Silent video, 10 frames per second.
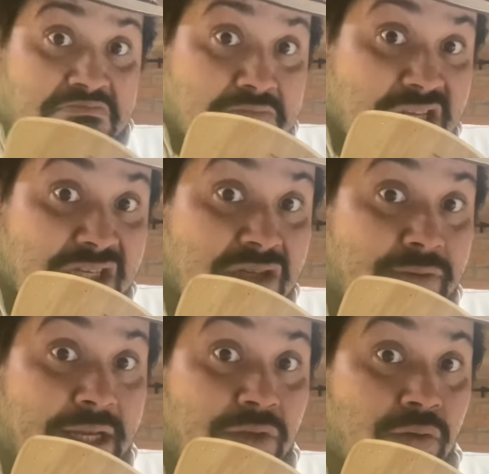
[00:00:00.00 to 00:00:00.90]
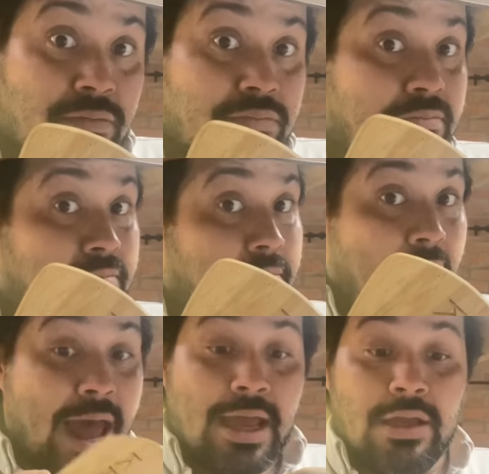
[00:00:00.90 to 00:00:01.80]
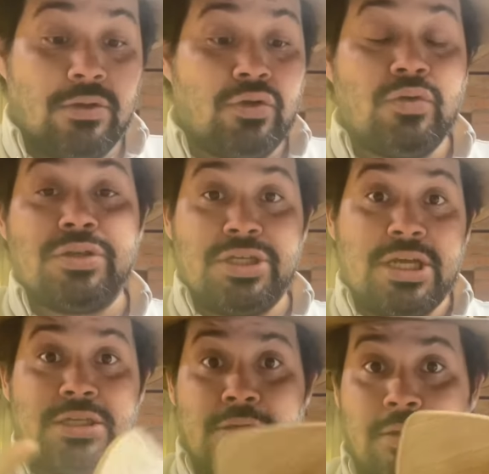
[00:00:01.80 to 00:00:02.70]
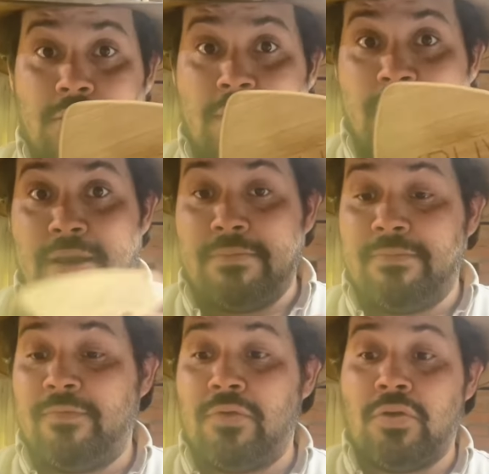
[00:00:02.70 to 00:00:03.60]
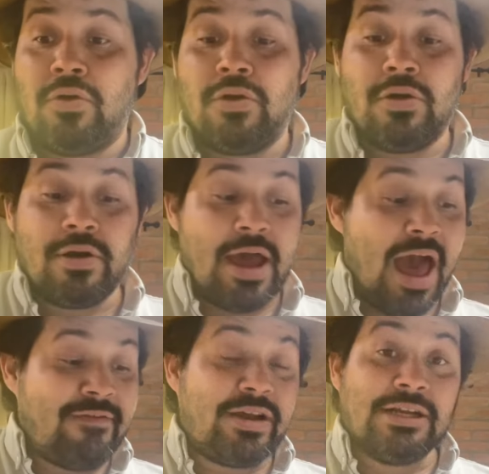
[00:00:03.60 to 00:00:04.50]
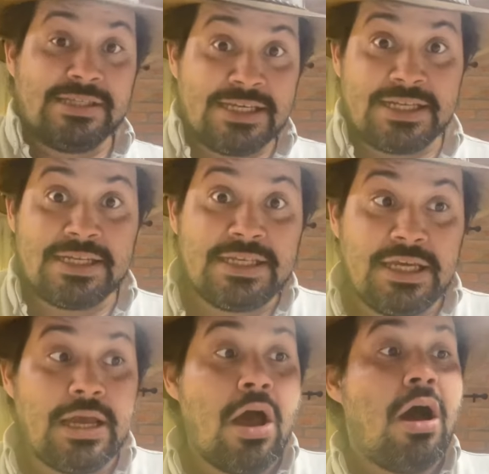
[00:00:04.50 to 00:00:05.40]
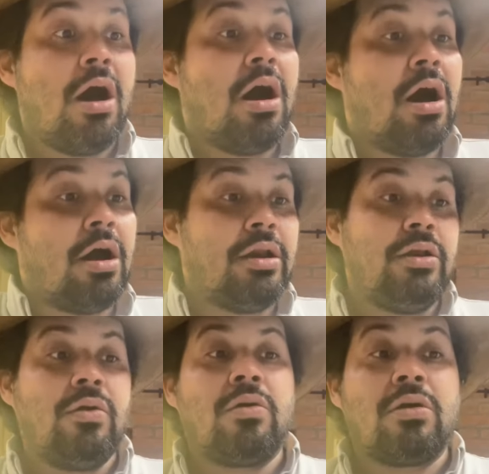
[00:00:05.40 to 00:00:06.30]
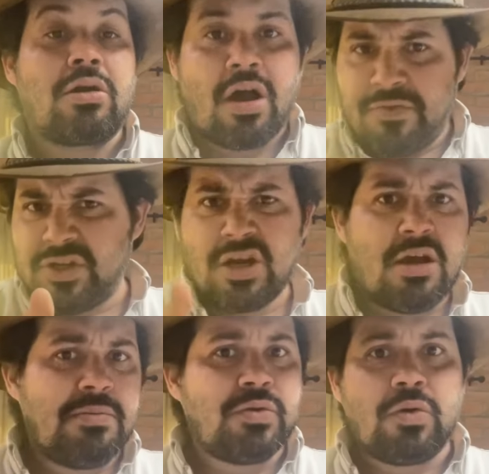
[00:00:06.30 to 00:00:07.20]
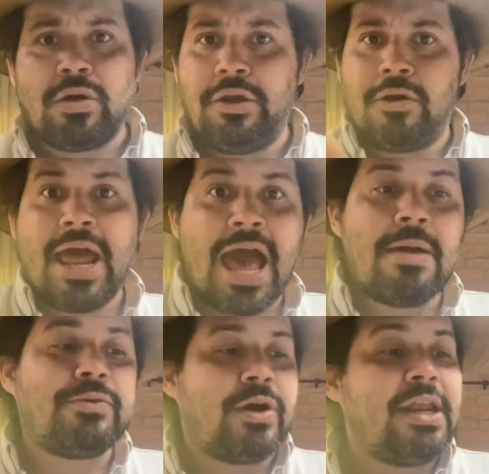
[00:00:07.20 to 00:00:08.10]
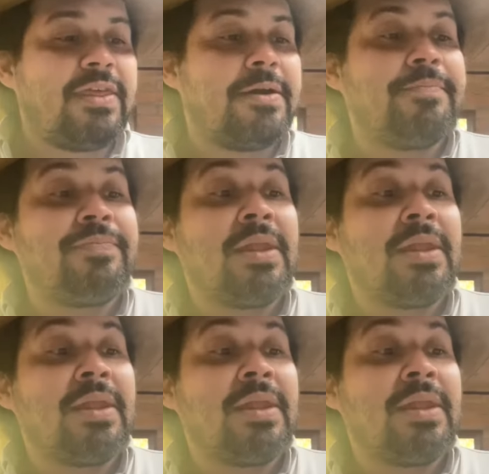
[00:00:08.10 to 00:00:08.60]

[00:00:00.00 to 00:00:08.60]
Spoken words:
This is a great tool. I do suggest you get it for having consistency on your coffee shops or in your labs or anything.